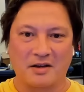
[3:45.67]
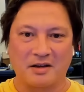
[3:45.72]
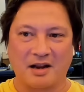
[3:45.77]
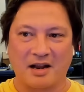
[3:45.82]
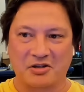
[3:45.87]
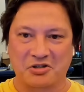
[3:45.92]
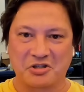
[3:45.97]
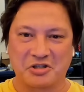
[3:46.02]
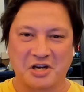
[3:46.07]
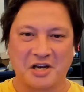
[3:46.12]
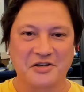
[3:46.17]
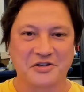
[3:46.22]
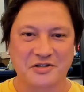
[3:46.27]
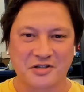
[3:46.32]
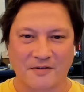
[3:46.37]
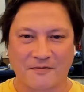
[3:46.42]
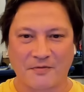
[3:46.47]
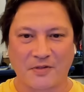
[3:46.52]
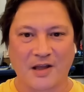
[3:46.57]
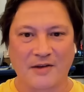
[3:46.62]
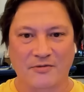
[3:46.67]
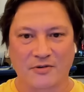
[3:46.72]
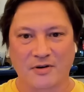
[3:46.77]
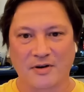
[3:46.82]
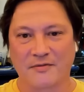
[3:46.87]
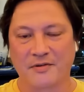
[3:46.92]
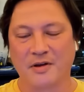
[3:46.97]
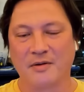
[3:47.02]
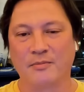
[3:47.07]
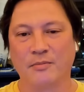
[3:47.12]
it actually changes the flavor
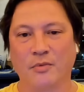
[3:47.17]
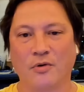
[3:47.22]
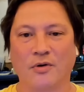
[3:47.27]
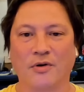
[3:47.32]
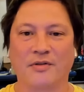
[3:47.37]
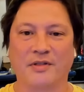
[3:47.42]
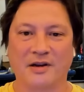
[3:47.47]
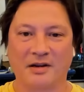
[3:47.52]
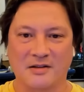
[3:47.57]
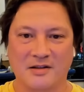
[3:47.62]
of it more than